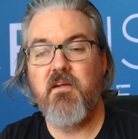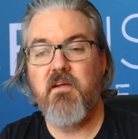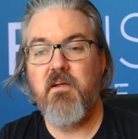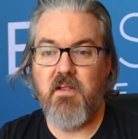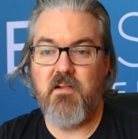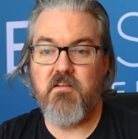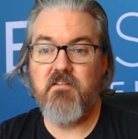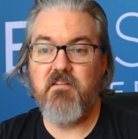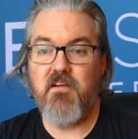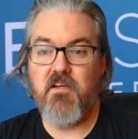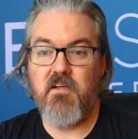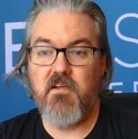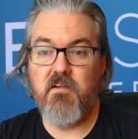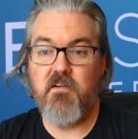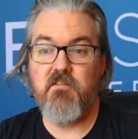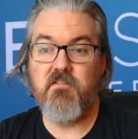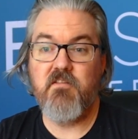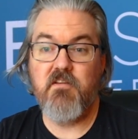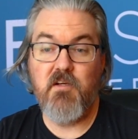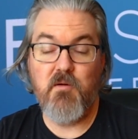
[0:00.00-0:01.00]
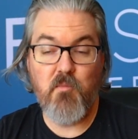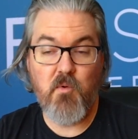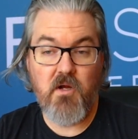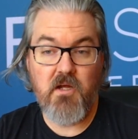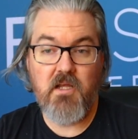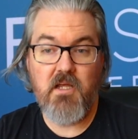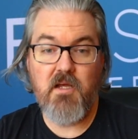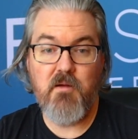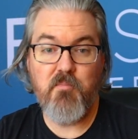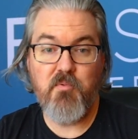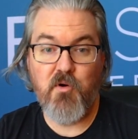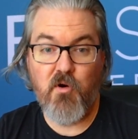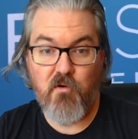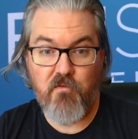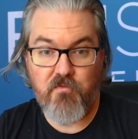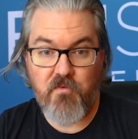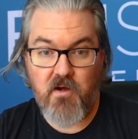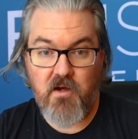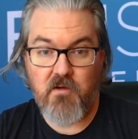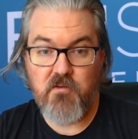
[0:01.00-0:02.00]
That's a CMYK
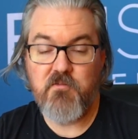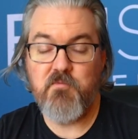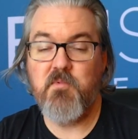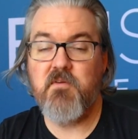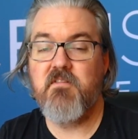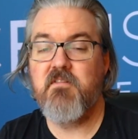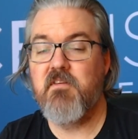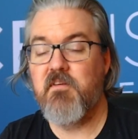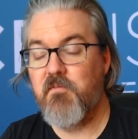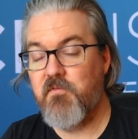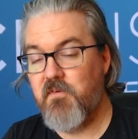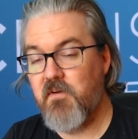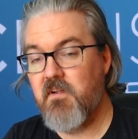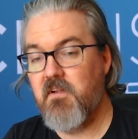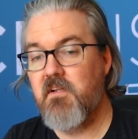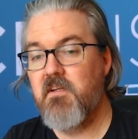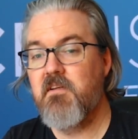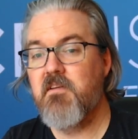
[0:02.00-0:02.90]
profile specifically